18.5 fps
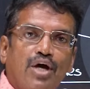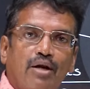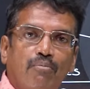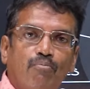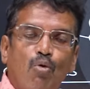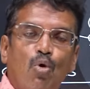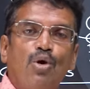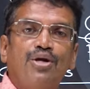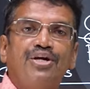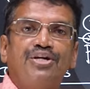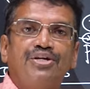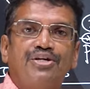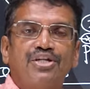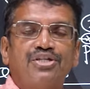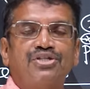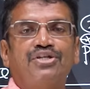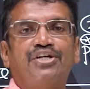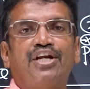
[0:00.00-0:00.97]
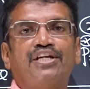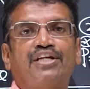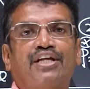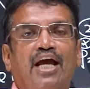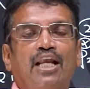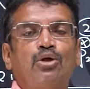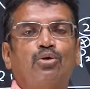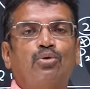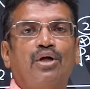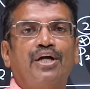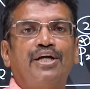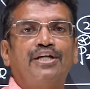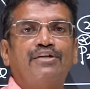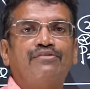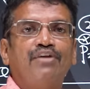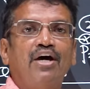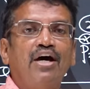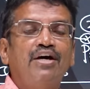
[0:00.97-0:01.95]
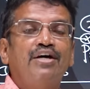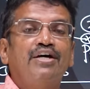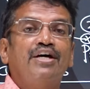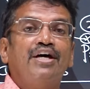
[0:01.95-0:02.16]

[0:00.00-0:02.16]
are more interested in calculating the